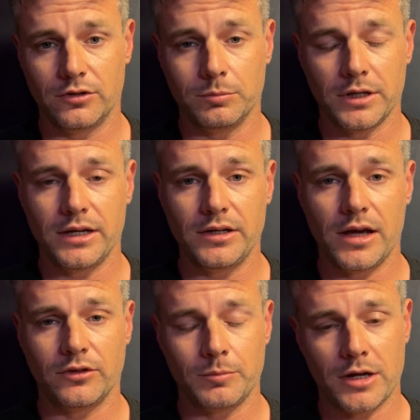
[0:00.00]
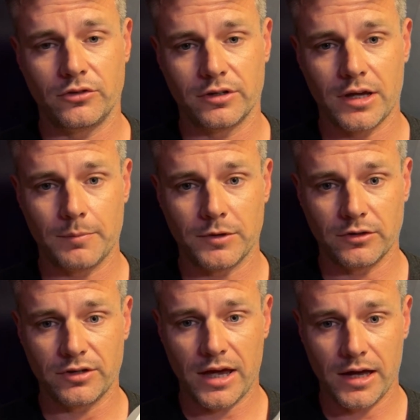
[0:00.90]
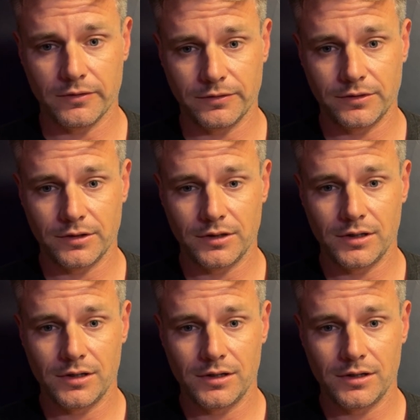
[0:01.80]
This blade has managed to keep its heft,